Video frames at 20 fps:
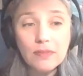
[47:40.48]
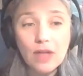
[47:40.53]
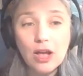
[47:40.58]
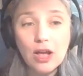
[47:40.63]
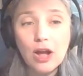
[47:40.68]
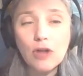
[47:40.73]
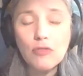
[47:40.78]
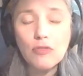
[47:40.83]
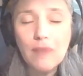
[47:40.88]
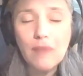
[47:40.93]

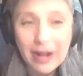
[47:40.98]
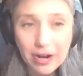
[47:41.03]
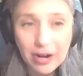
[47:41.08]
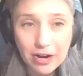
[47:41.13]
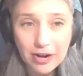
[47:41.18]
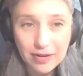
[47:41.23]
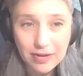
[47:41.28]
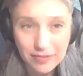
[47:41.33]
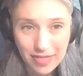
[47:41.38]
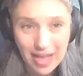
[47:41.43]
a
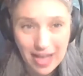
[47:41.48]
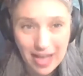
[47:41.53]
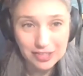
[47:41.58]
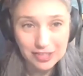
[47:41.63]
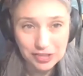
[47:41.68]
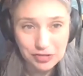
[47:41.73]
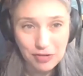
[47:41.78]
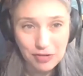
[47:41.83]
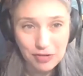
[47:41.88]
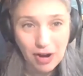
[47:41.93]
record of that
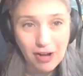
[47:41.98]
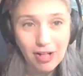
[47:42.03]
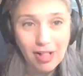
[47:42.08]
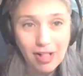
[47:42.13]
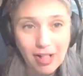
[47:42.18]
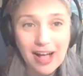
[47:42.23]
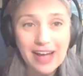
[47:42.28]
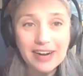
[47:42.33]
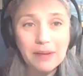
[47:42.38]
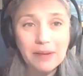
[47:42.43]
struggle
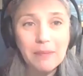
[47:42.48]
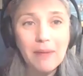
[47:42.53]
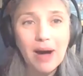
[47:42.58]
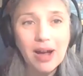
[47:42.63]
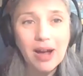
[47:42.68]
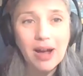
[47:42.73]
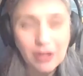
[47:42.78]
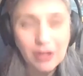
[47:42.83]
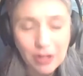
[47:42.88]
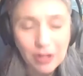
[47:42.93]
and a
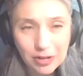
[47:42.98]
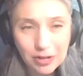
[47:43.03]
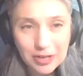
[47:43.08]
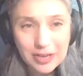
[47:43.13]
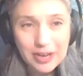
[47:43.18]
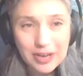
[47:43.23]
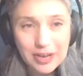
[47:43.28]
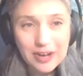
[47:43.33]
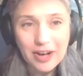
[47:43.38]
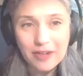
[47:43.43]
model
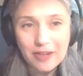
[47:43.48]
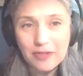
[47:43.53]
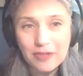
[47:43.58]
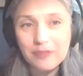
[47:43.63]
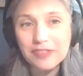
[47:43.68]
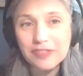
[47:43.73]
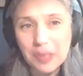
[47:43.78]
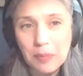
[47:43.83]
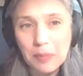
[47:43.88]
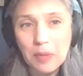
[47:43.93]
of
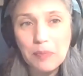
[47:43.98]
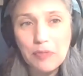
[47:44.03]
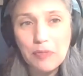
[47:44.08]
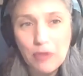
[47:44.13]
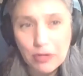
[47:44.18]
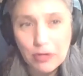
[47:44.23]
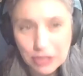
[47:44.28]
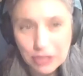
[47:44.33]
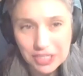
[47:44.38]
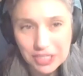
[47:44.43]
some
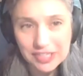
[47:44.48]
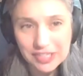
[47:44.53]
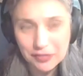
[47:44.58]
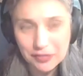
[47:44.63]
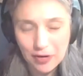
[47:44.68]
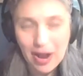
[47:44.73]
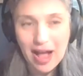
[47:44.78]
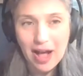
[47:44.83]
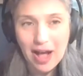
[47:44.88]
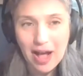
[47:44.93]
approaches
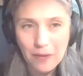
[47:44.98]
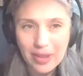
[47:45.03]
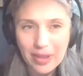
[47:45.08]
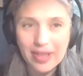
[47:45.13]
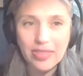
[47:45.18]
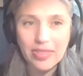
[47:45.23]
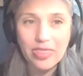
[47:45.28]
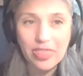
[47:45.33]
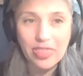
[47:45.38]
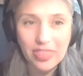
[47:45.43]
for how we
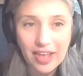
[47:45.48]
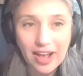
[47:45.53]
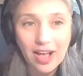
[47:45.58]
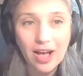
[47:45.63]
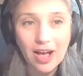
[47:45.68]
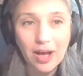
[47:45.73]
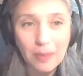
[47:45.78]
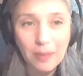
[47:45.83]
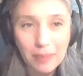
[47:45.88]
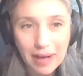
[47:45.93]
can think
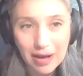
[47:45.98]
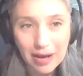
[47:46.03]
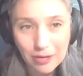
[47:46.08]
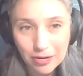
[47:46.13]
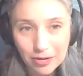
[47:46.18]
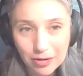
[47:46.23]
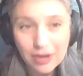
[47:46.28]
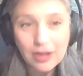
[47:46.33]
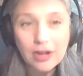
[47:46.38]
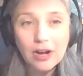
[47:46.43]

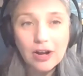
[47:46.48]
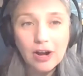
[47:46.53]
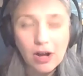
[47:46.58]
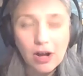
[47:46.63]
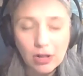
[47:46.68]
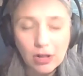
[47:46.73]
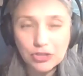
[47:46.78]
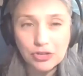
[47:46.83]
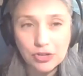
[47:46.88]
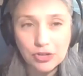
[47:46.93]
about
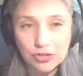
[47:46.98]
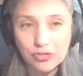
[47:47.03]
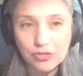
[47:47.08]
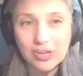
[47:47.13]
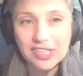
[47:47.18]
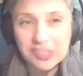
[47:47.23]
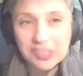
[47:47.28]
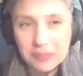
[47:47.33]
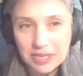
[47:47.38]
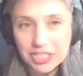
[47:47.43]
cultural
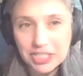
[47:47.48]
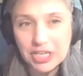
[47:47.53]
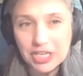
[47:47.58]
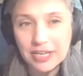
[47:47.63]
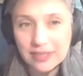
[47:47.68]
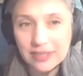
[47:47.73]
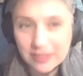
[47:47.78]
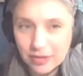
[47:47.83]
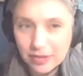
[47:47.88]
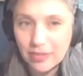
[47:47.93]

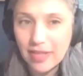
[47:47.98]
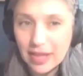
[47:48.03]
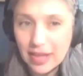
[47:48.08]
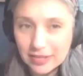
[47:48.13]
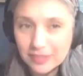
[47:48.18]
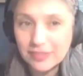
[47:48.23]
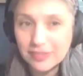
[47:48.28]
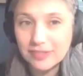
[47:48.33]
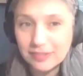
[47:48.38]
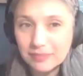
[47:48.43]
transmission. So
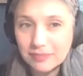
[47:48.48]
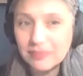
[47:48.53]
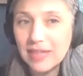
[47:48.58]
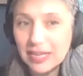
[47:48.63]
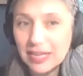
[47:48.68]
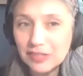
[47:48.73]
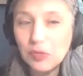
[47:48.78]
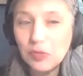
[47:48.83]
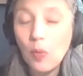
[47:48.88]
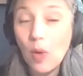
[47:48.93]
that's
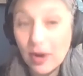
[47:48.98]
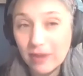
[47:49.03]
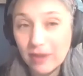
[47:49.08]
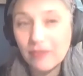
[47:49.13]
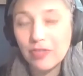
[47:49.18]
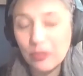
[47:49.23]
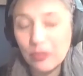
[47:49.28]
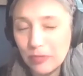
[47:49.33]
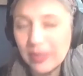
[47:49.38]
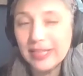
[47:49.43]
that's mm-hmm. one of
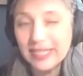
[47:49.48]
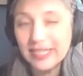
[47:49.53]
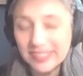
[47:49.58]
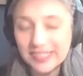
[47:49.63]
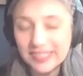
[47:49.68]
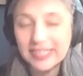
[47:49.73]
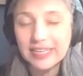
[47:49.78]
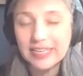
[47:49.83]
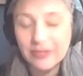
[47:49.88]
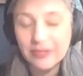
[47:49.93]
the really
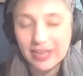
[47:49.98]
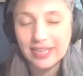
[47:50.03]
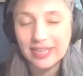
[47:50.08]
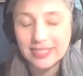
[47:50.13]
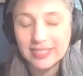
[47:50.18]
significant